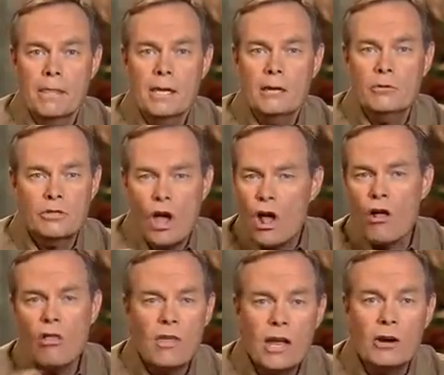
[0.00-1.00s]
It was
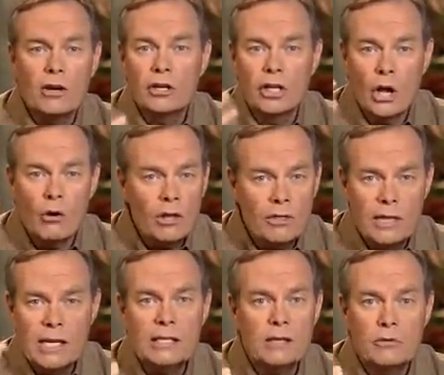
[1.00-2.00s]
all there, and the only
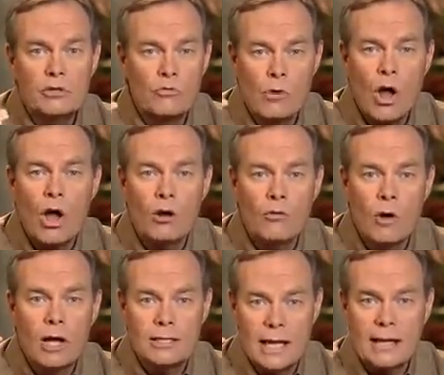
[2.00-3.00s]
thing that was wrong
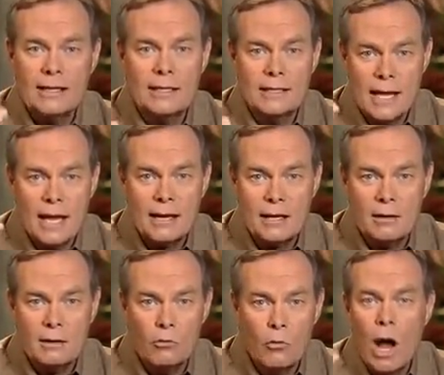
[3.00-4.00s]
was I just had
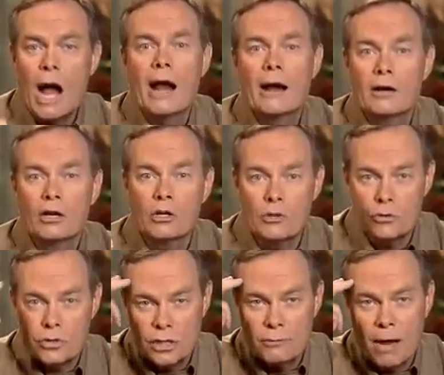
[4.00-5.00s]
a wire
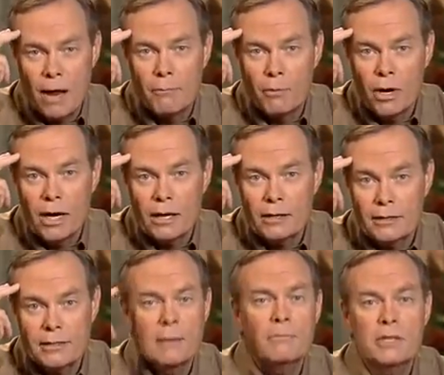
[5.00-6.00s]
loose in my brain.
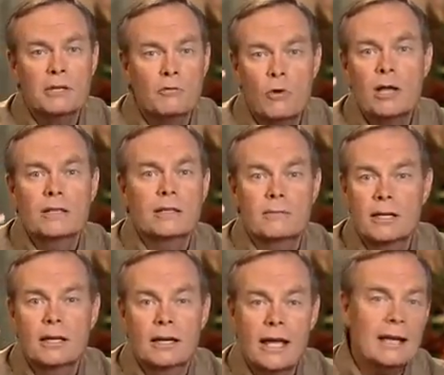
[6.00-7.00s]
Something wasn't
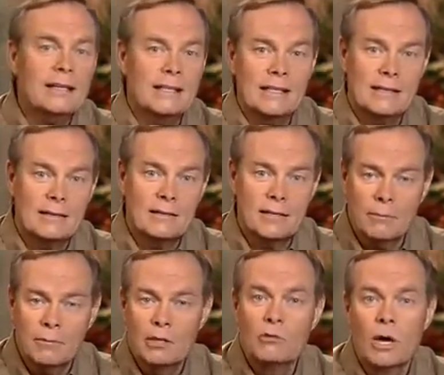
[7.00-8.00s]
connecting.
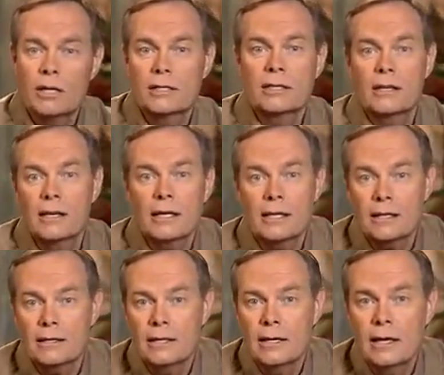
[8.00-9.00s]
Something wasn't
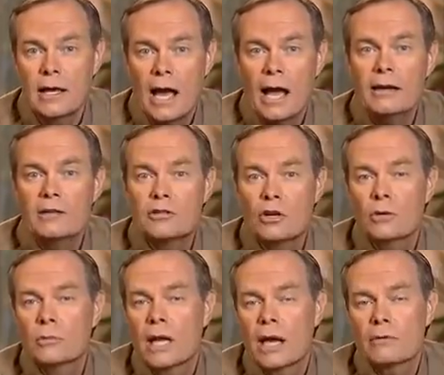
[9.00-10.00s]
clicking. I
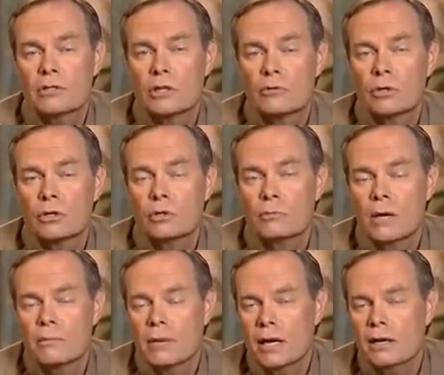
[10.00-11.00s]
determined I was going to renew
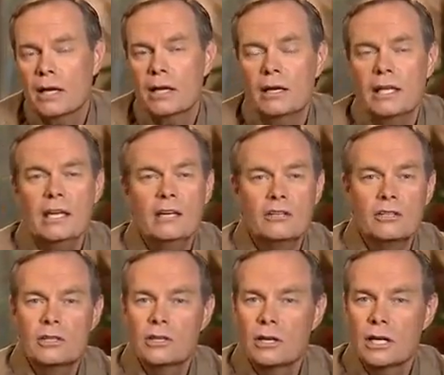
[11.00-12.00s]
my mind, and
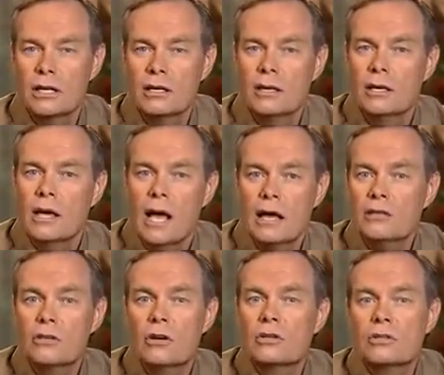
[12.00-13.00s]
instantly I
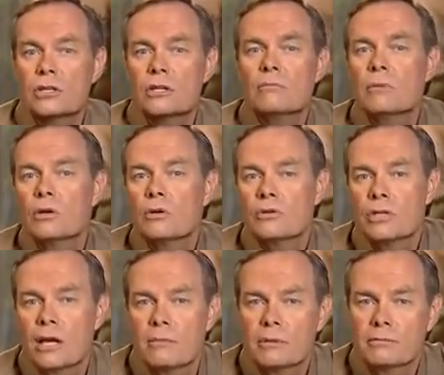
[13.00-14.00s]
started seeing miracles
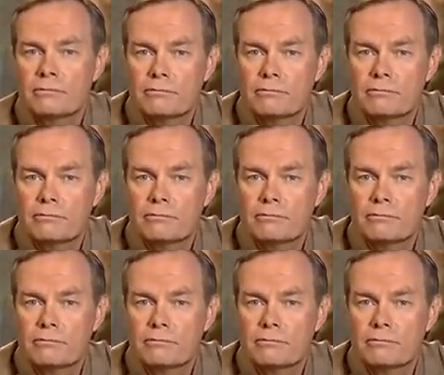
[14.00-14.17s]
happen.